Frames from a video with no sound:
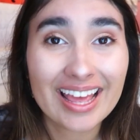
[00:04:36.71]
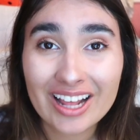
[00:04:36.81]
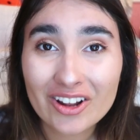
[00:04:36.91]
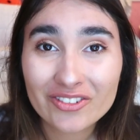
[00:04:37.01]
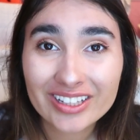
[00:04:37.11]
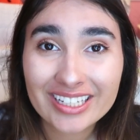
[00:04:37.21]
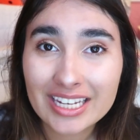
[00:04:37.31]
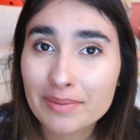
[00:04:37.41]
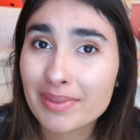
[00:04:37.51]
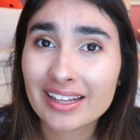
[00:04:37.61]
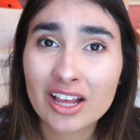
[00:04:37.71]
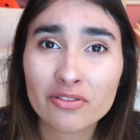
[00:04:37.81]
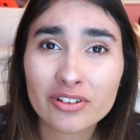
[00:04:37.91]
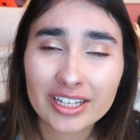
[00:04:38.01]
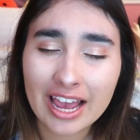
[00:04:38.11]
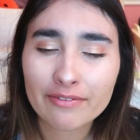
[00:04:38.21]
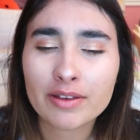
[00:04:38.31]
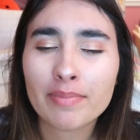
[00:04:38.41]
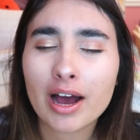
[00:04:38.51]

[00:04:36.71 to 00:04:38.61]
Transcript: That sounds really deep, that sounds really heavy,